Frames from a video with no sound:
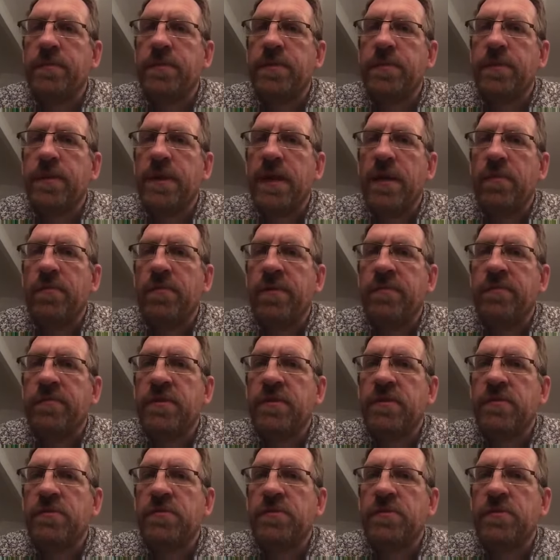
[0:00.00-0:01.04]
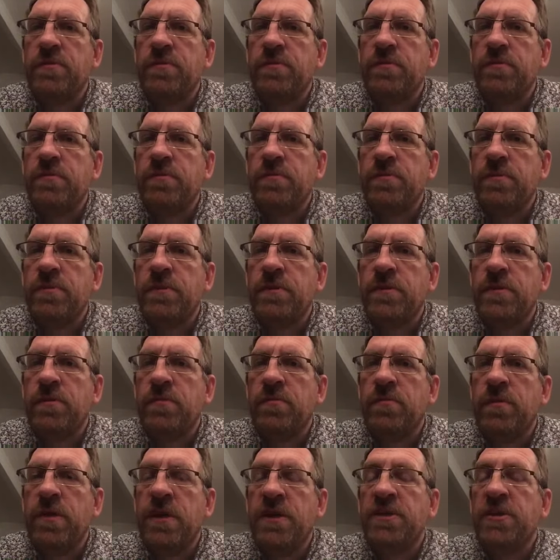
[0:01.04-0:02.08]
to begin with to
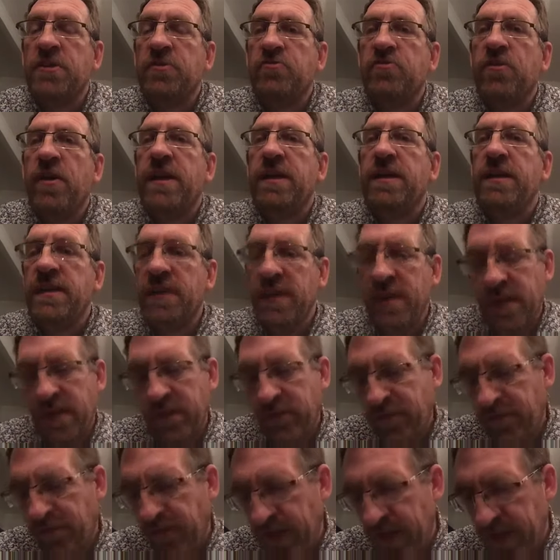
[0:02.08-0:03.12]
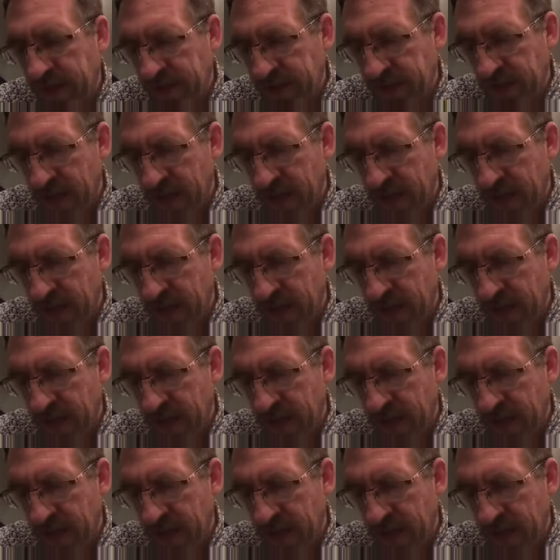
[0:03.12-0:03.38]
learn your trade and get your feet.